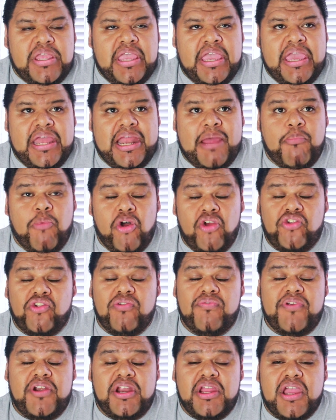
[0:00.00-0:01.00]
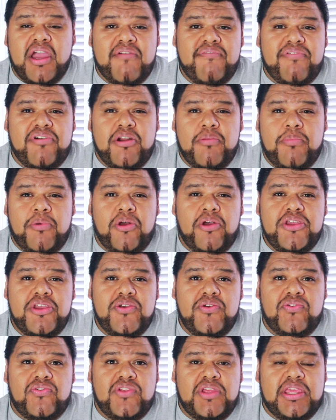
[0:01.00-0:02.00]
And I'm also very comfortable
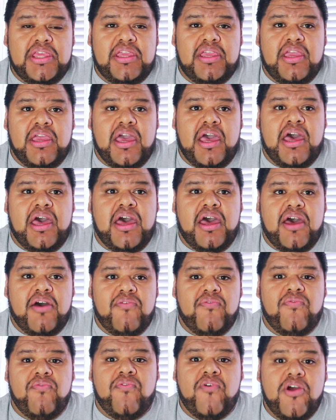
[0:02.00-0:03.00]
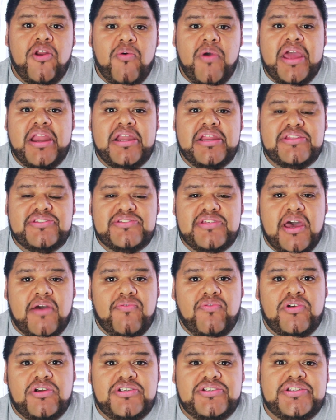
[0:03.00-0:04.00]
using photo editing
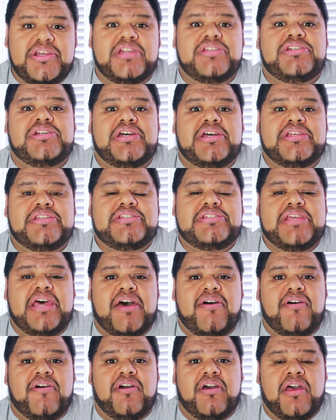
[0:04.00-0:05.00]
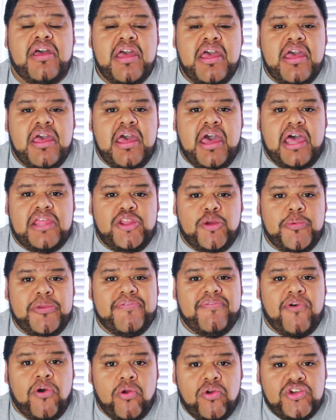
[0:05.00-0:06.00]
software such as Adobe
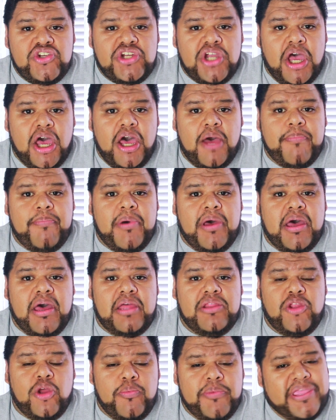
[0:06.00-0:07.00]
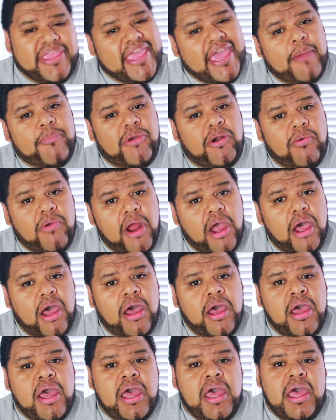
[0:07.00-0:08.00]
Photoshop, Adobe Camera Raw,
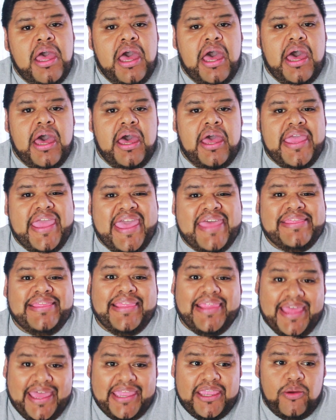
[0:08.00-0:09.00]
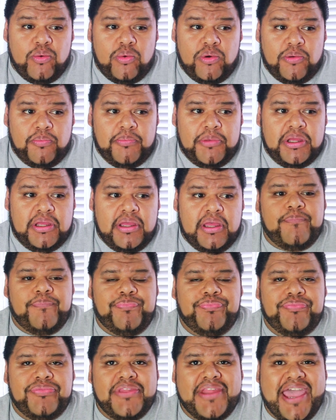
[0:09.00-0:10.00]
and Lightroom.
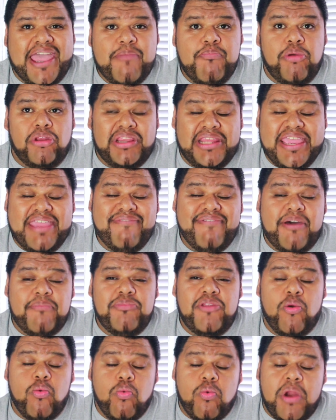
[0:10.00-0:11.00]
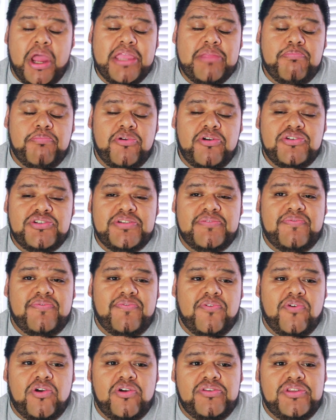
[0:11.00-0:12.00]
I believe I'm the right person
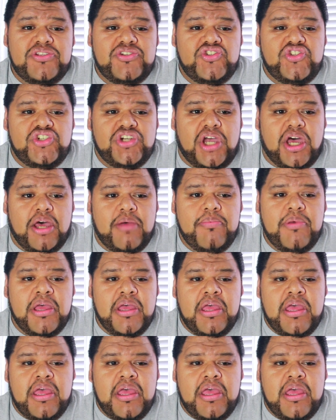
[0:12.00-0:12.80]
for this job